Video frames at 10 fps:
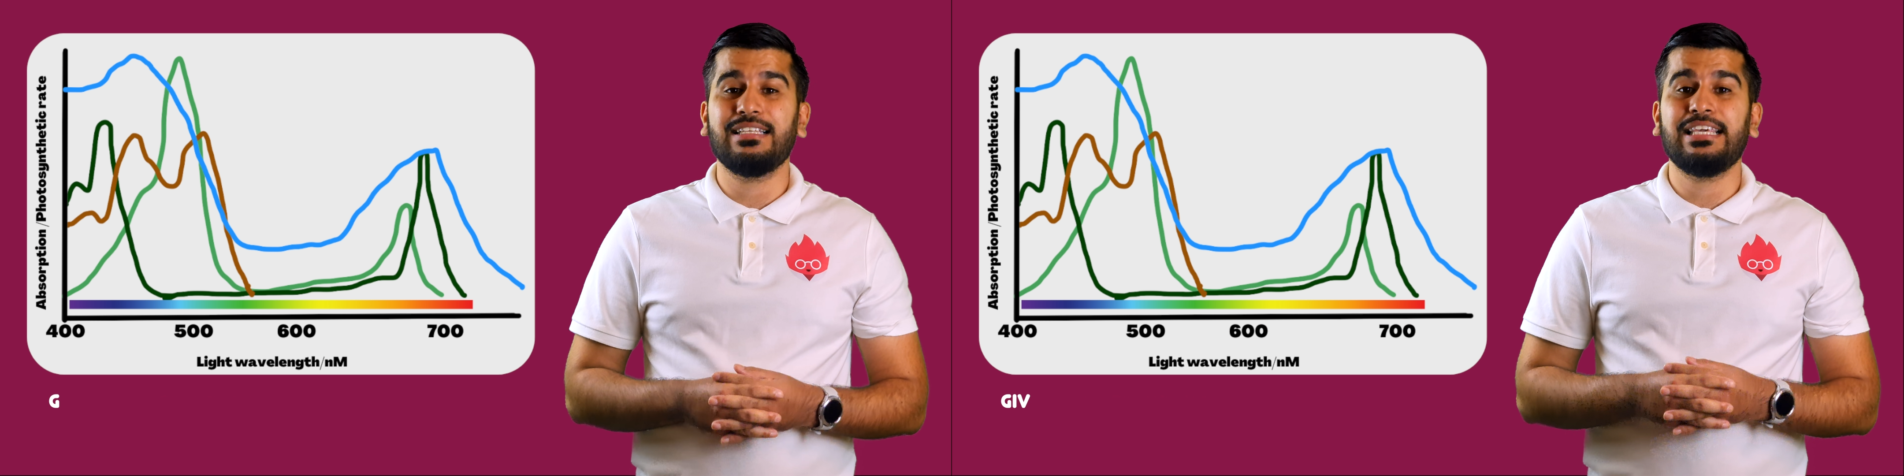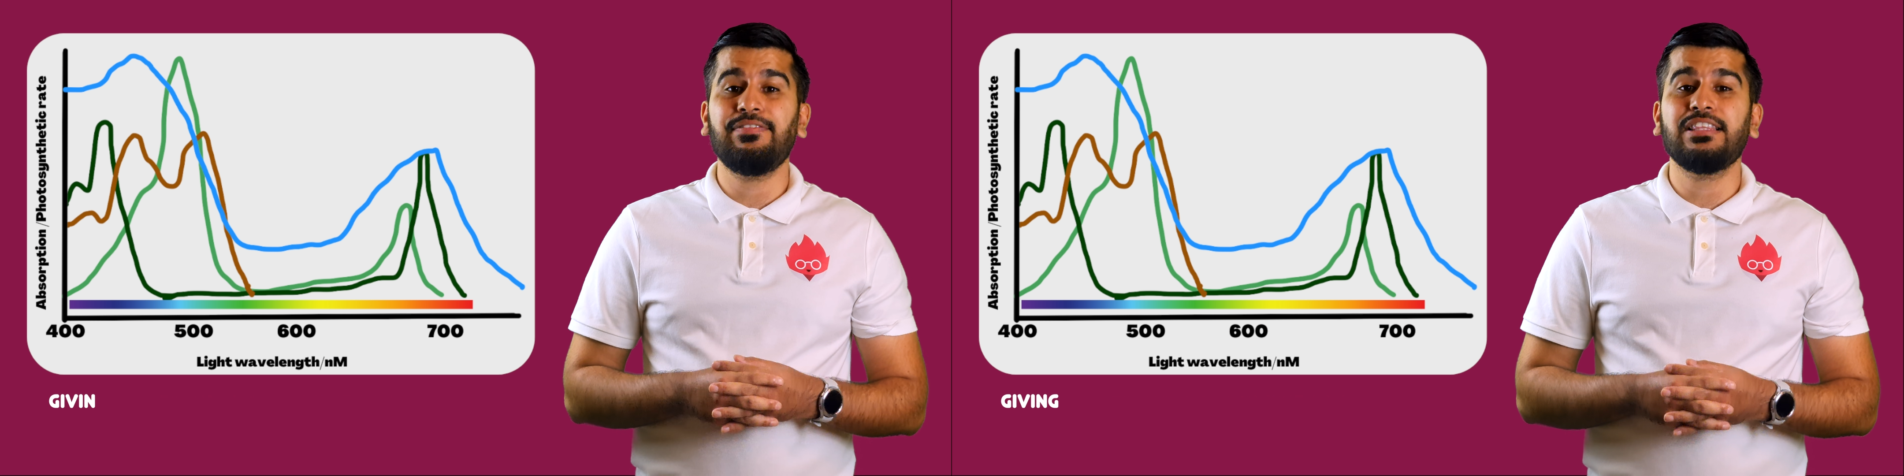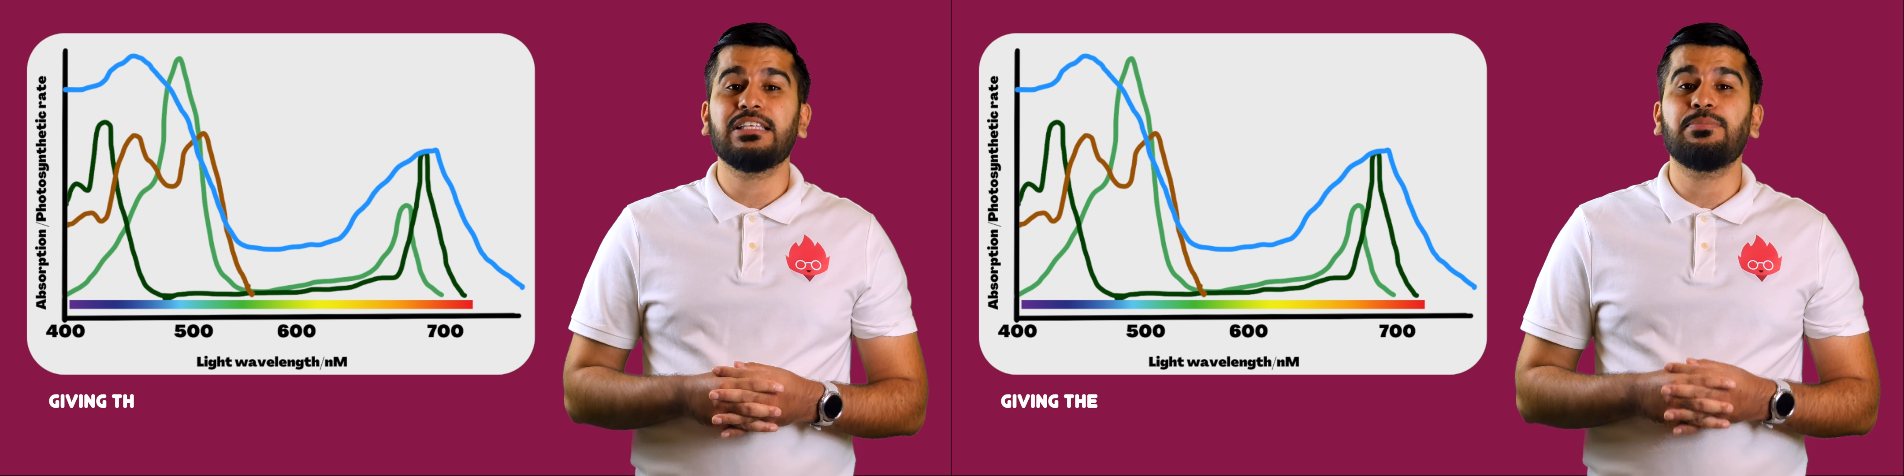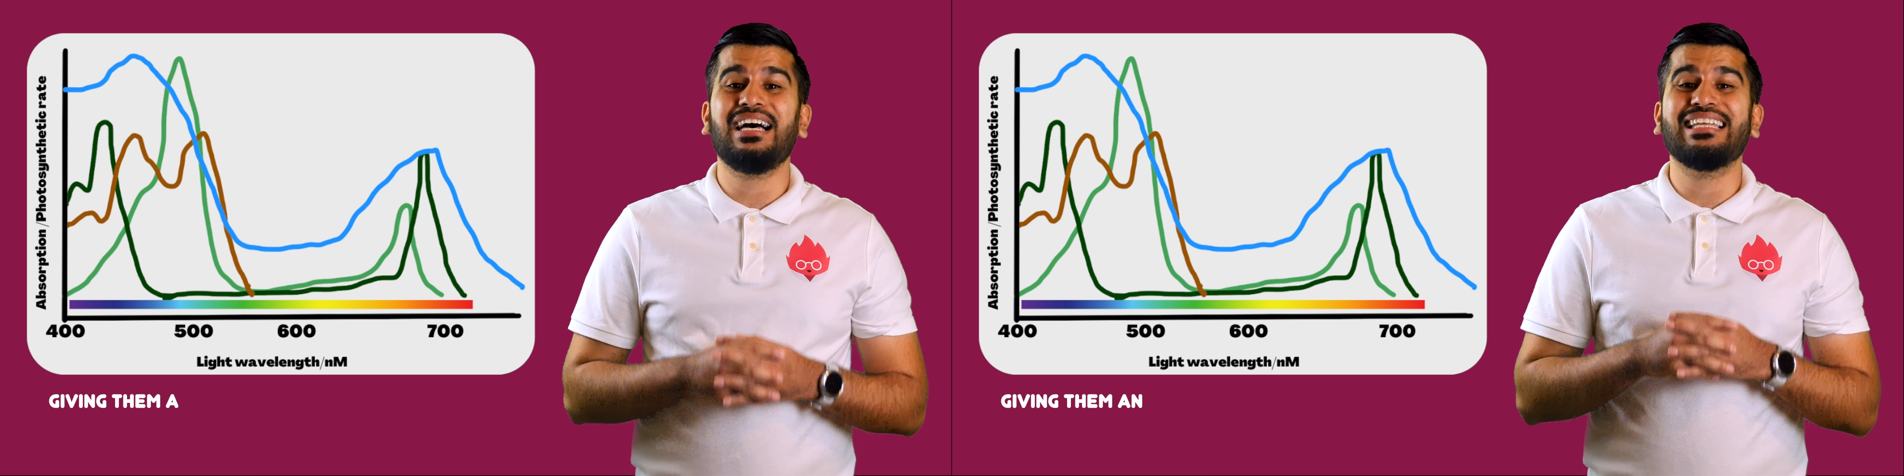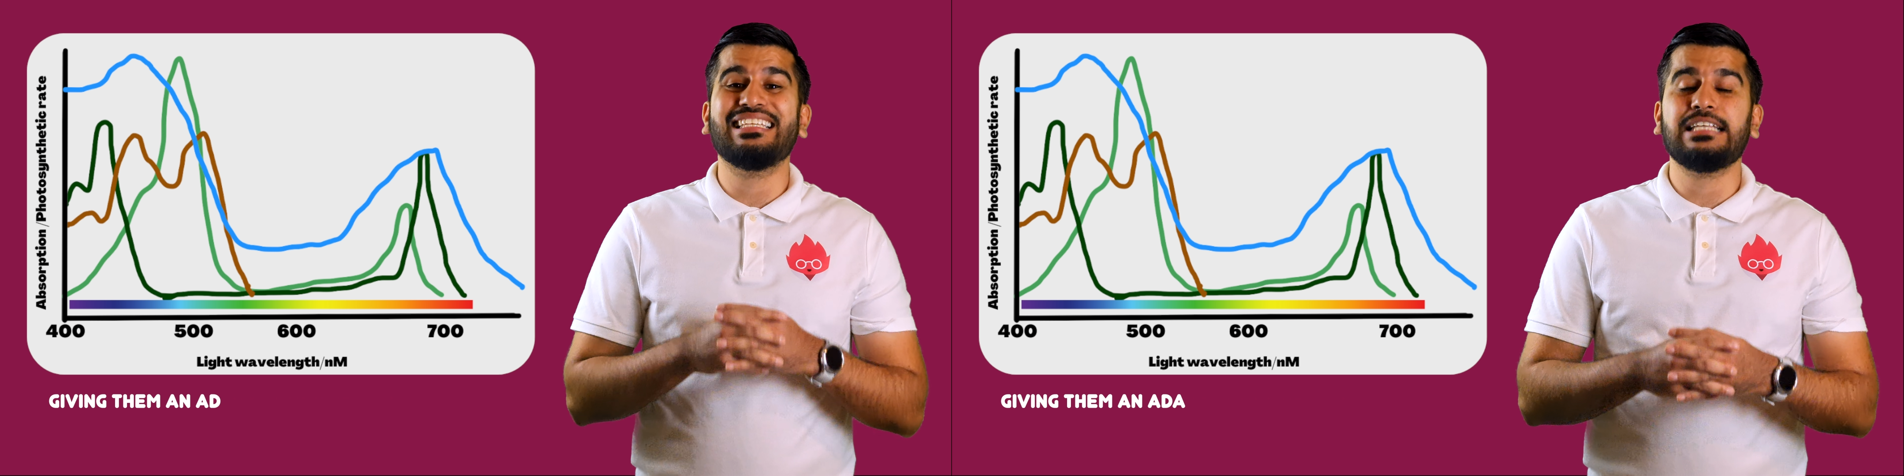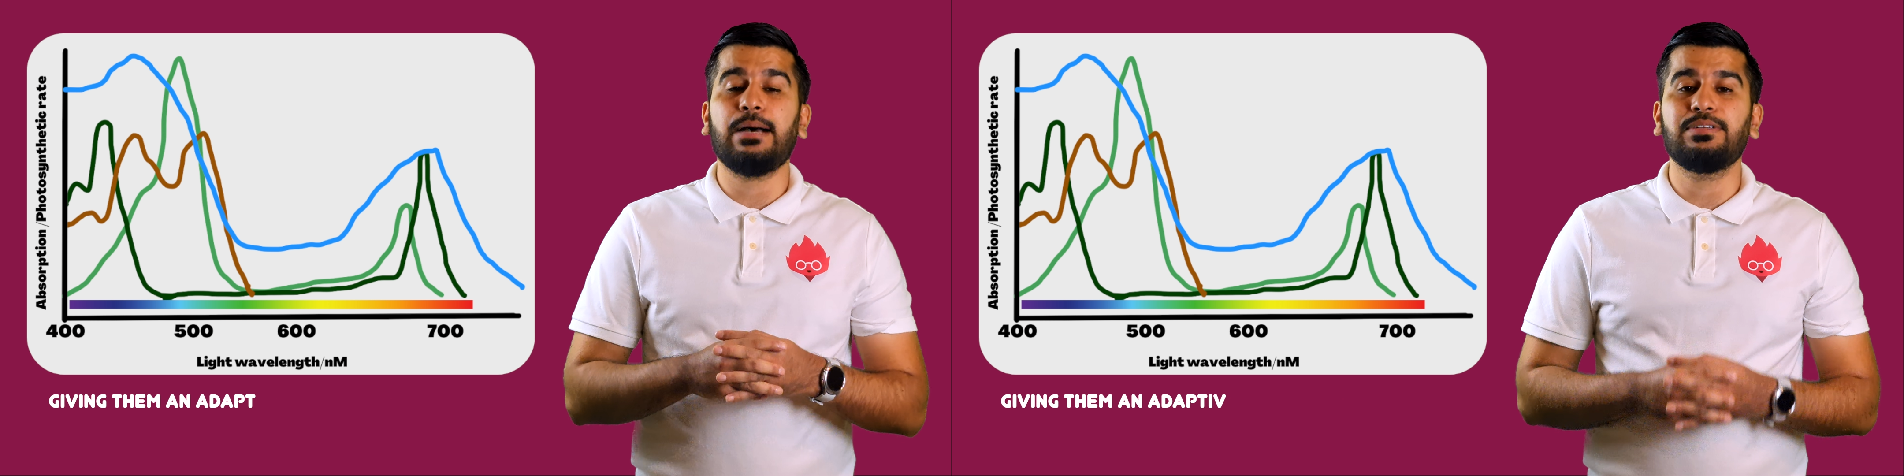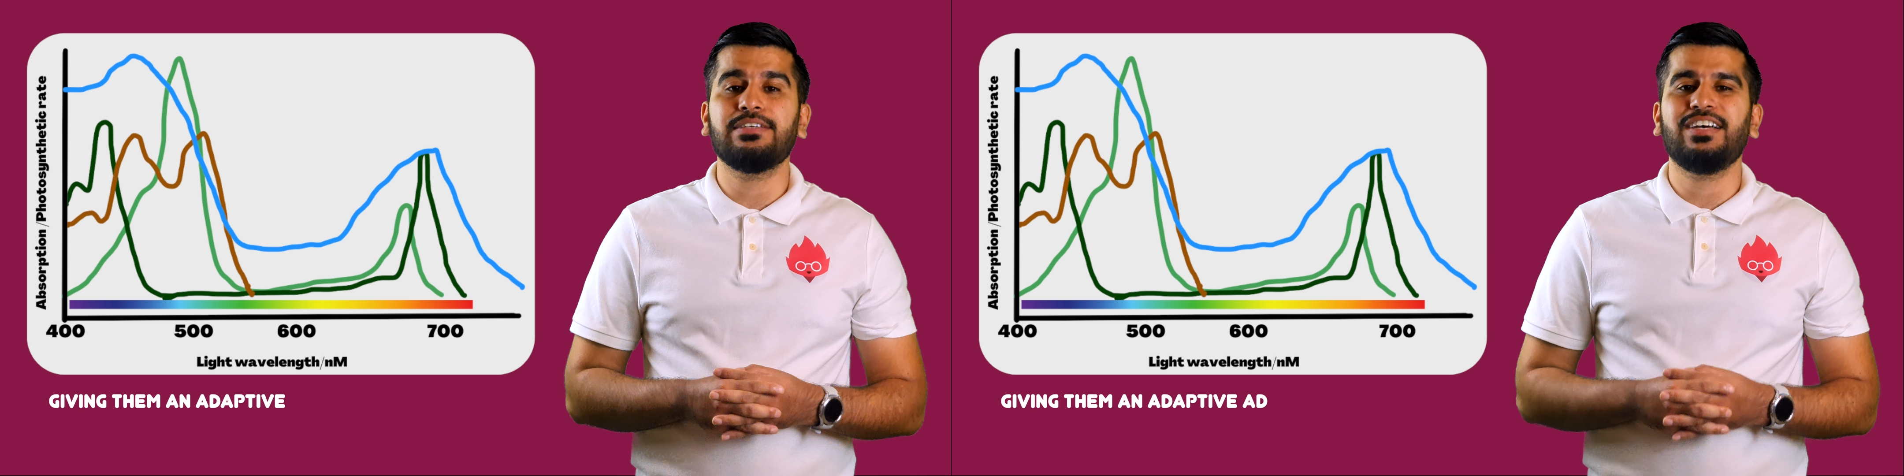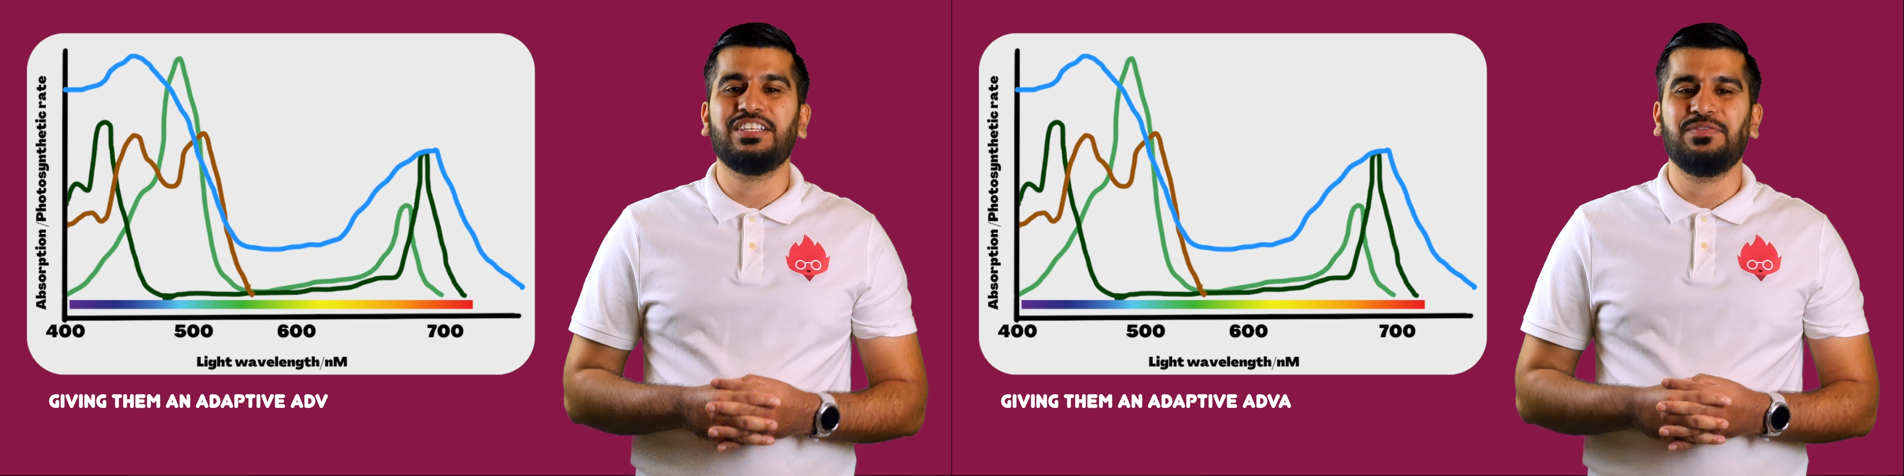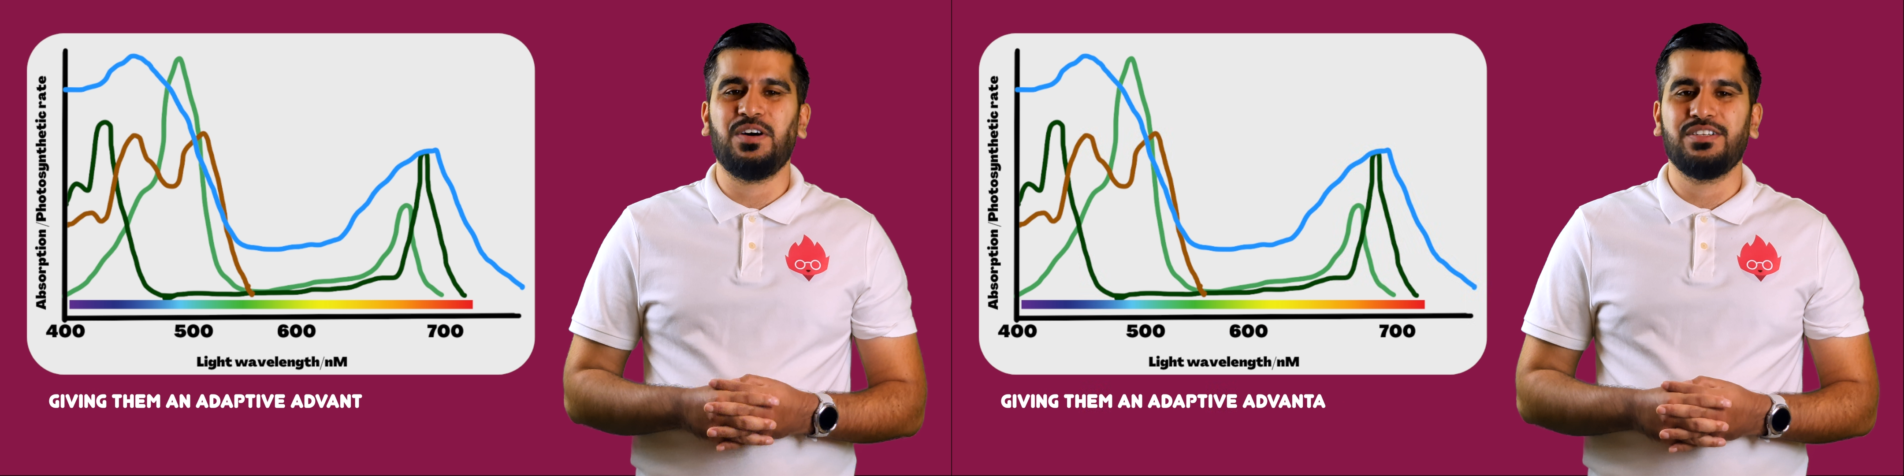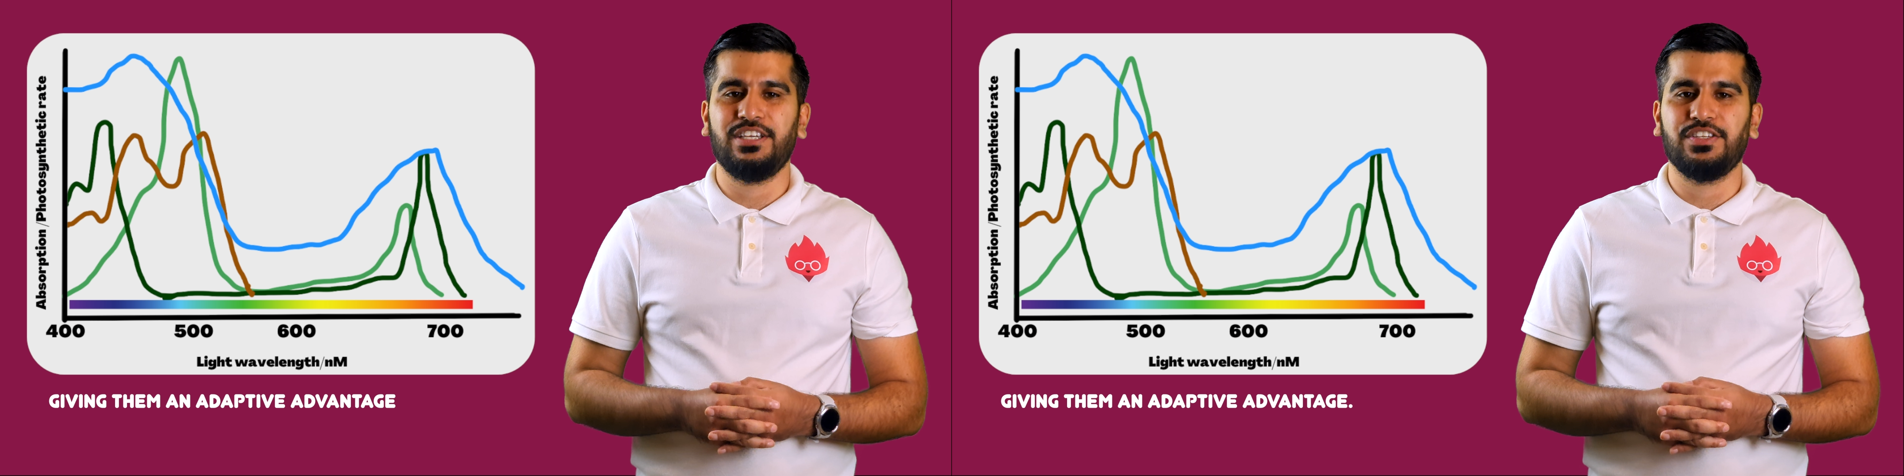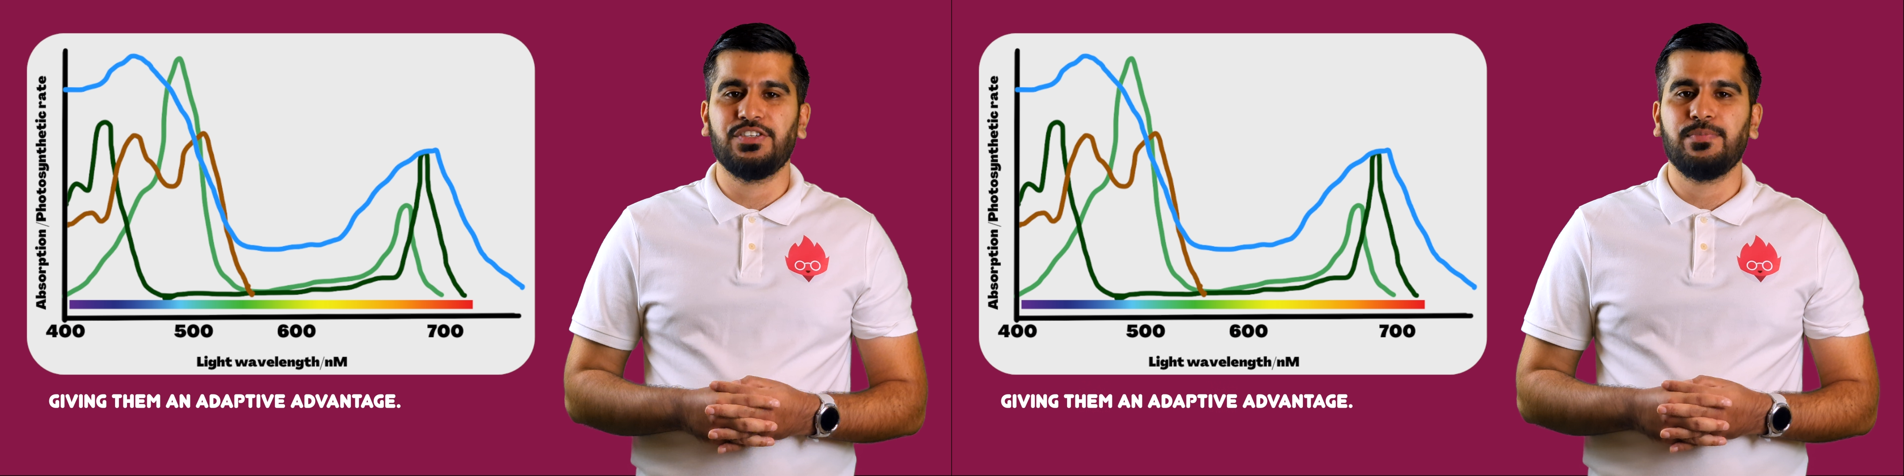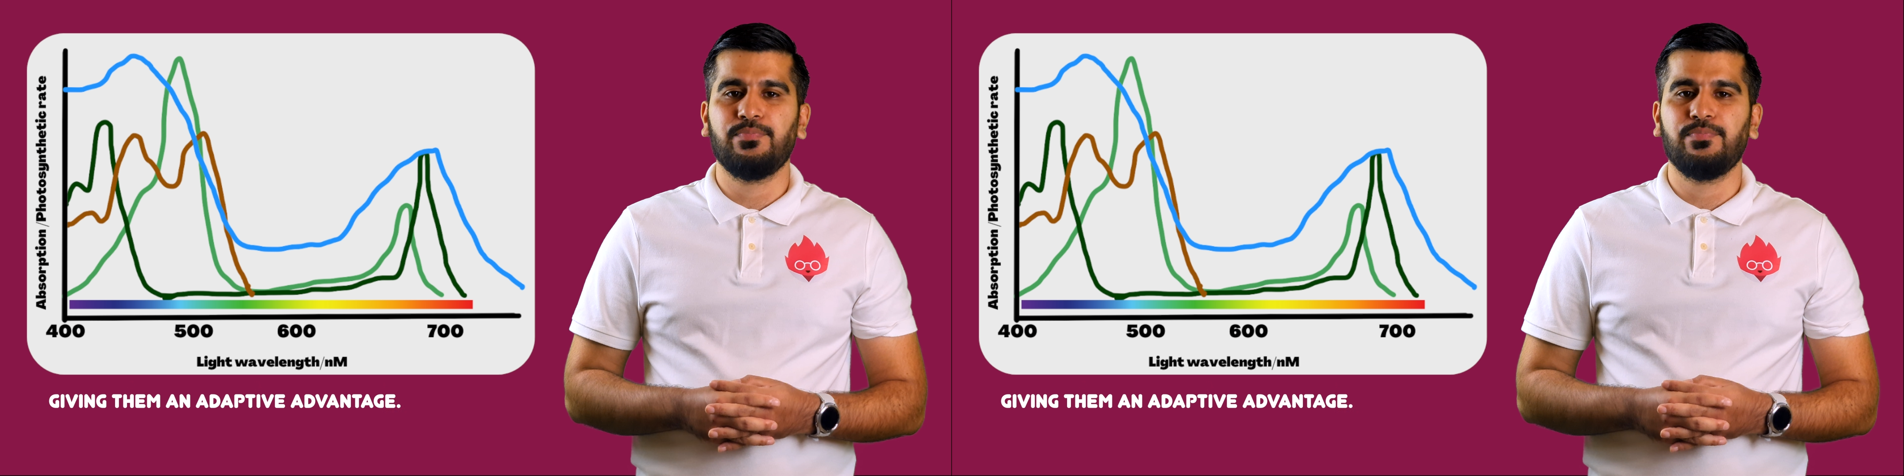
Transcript: giving them an adaptive advantage.